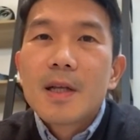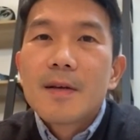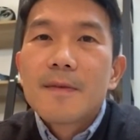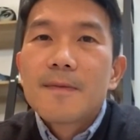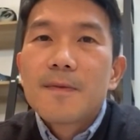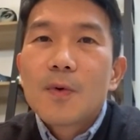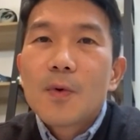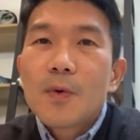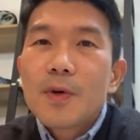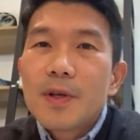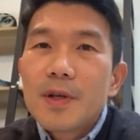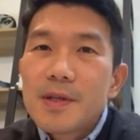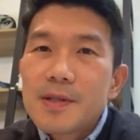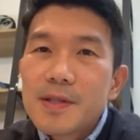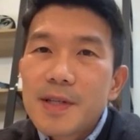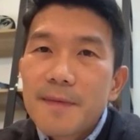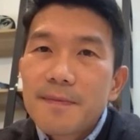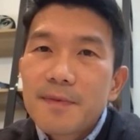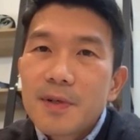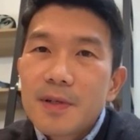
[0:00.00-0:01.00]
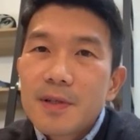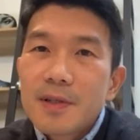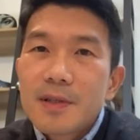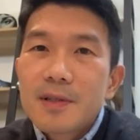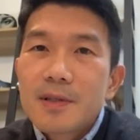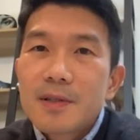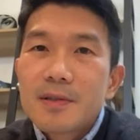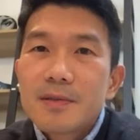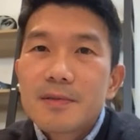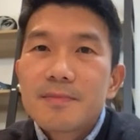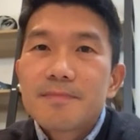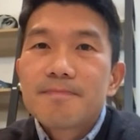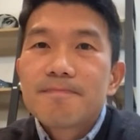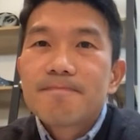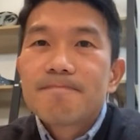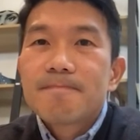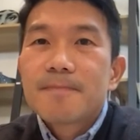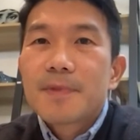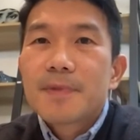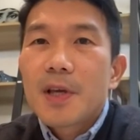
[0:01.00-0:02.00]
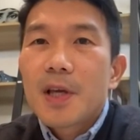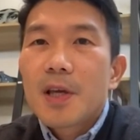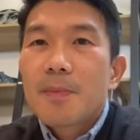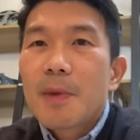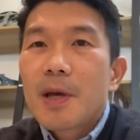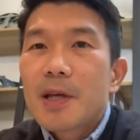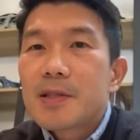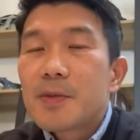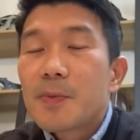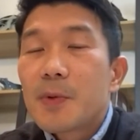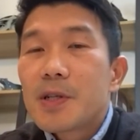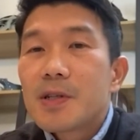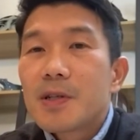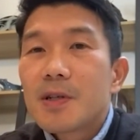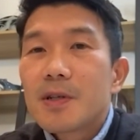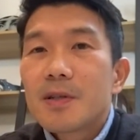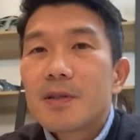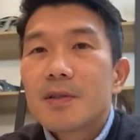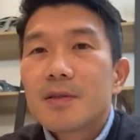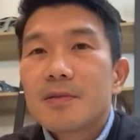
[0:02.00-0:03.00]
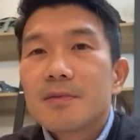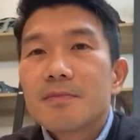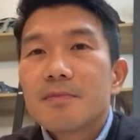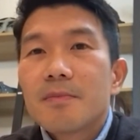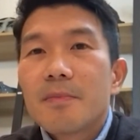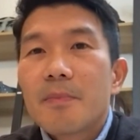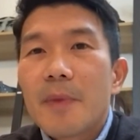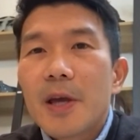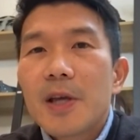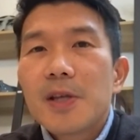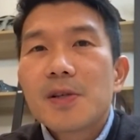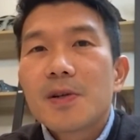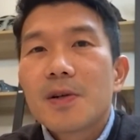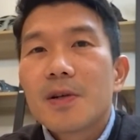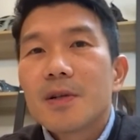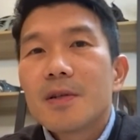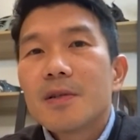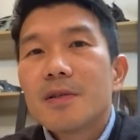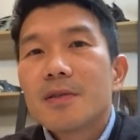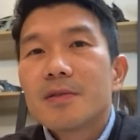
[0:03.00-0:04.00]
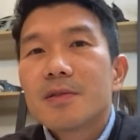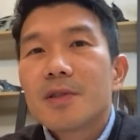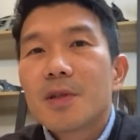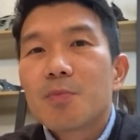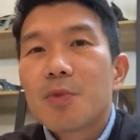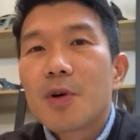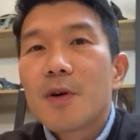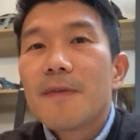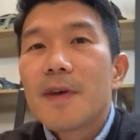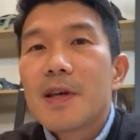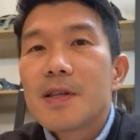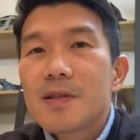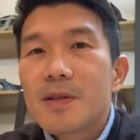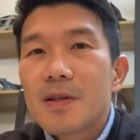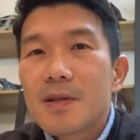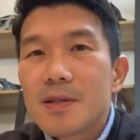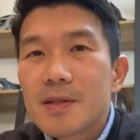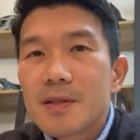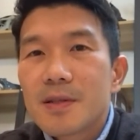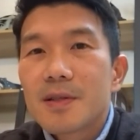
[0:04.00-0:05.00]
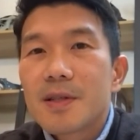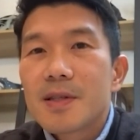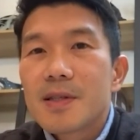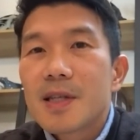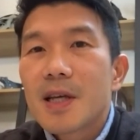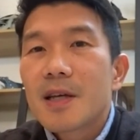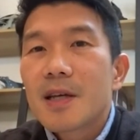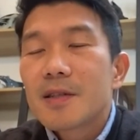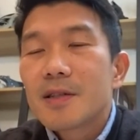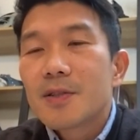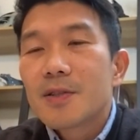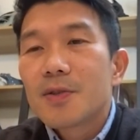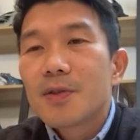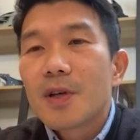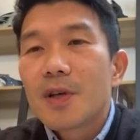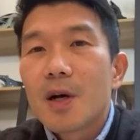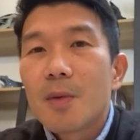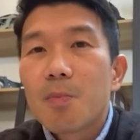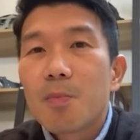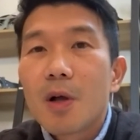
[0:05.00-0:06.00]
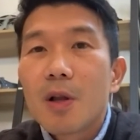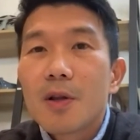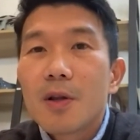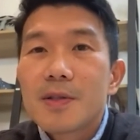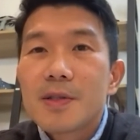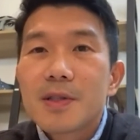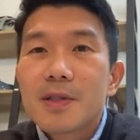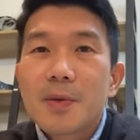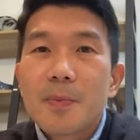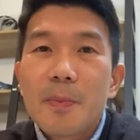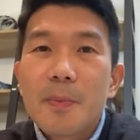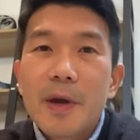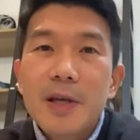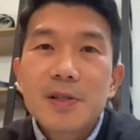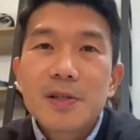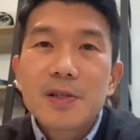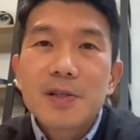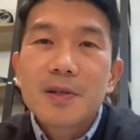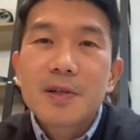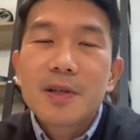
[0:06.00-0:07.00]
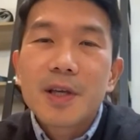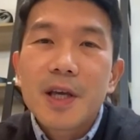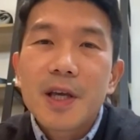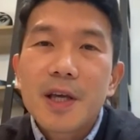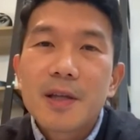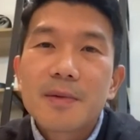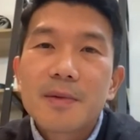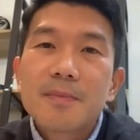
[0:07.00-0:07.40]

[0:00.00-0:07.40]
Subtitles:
4 years after they made special major, the professors decided to abolish the major again,